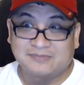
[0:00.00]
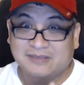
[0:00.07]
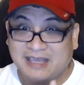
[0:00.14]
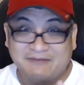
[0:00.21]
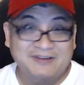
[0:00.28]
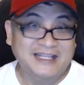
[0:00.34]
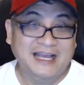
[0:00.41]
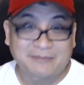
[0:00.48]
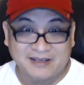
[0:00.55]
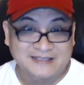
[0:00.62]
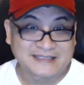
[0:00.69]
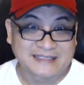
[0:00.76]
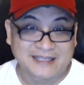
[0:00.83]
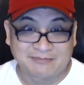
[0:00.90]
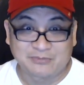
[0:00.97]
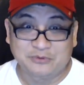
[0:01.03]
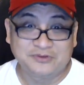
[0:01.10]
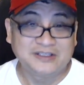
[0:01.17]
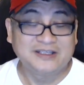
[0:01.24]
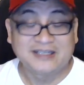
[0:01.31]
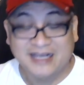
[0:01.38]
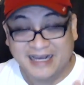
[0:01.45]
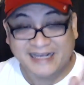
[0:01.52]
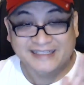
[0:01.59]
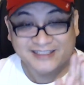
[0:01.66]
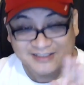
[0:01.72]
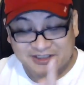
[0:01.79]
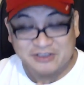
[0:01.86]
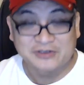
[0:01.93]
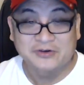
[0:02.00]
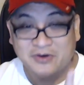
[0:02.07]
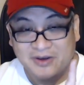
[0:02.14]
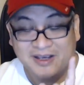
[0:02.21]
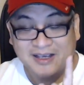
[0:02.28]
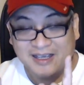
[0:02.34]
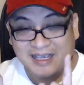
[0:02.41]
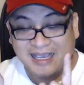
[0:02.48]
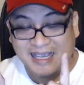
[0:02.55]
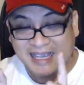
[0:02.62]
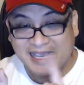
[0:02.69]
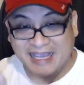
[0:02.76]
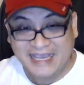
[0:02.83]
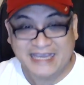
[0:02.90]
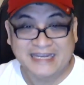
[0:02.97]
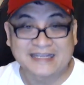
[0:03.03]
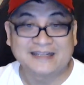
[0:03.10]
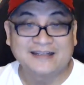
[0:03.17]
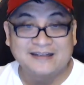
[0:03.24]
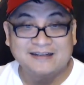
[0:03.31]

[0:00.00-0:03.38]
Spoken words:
every time I see that movie, I still hate it.